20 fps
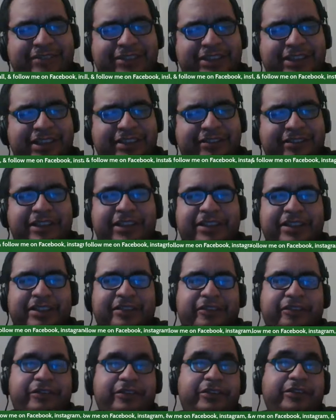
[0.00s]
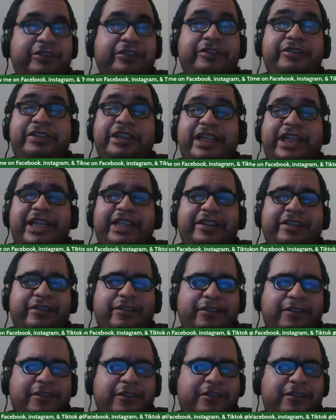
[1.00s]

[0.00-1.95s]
and in order for that to happen,